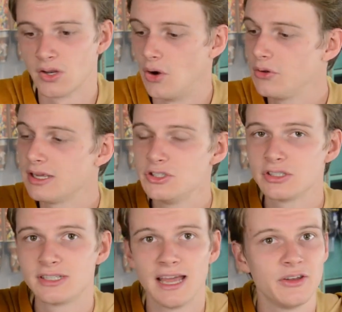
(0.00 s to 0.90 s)
Or you can
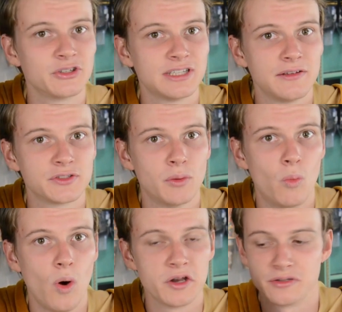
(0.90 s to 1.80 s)
just get yourself
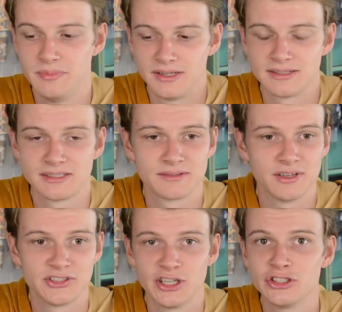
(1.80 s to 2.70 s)
some what, because it's
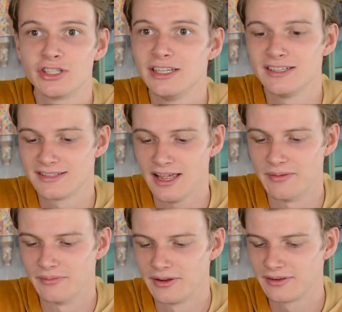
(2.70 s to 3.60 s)
essentially the
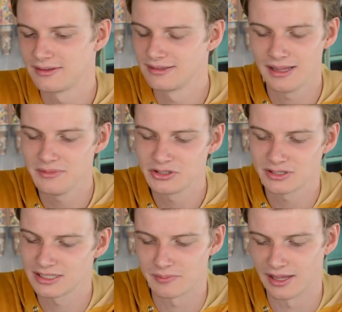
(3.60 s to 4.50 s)
same. Okay, let me
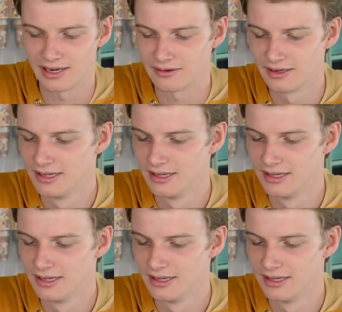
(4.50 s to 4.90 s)
just explain it.